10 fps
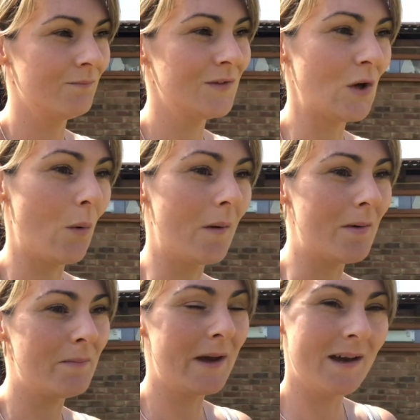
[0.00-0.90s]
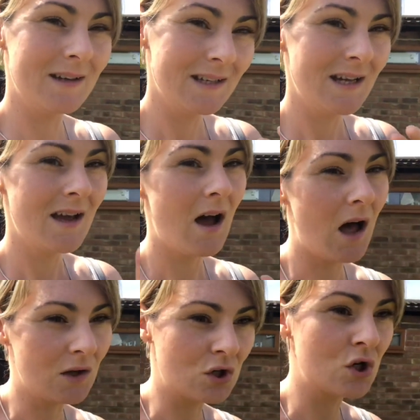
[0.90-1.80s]
so I'm a bit
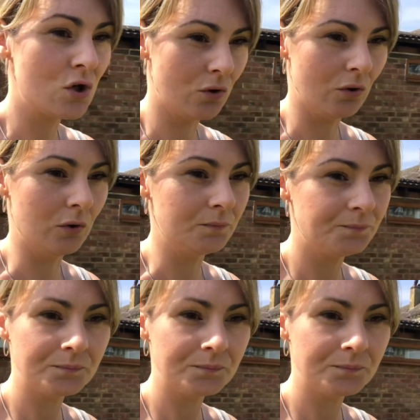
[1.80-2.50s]
unsure